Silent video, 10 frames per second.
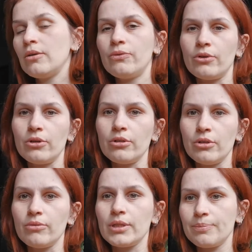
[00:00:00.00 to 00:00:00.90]
for, you
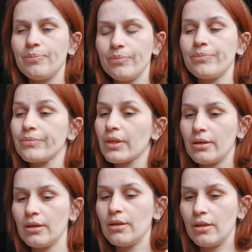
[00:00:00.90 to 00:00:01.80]
know what,
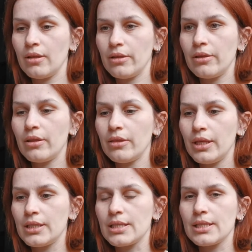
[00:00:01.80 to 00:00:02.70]

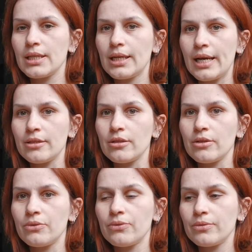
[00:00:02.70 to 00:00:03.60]
these kind
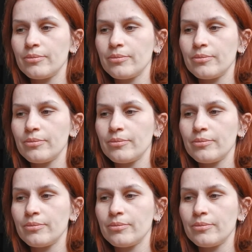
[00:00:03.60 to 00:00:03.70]
of